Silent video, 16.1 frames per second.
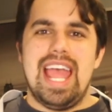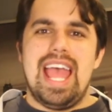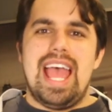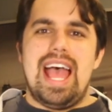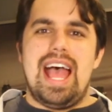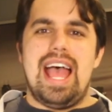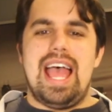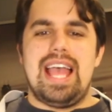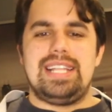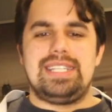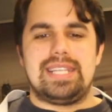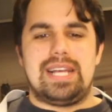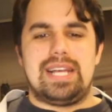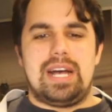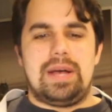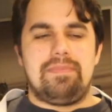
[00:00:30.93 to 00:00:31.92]
And,
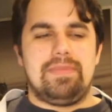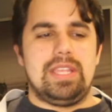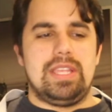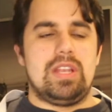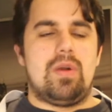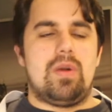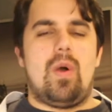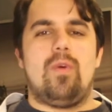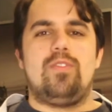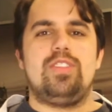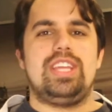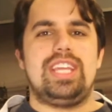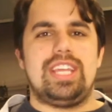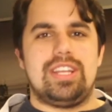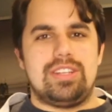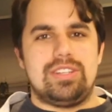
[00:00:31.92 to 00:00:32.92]
over the
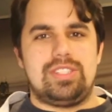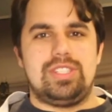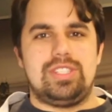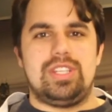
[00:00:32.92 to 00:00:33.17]
years,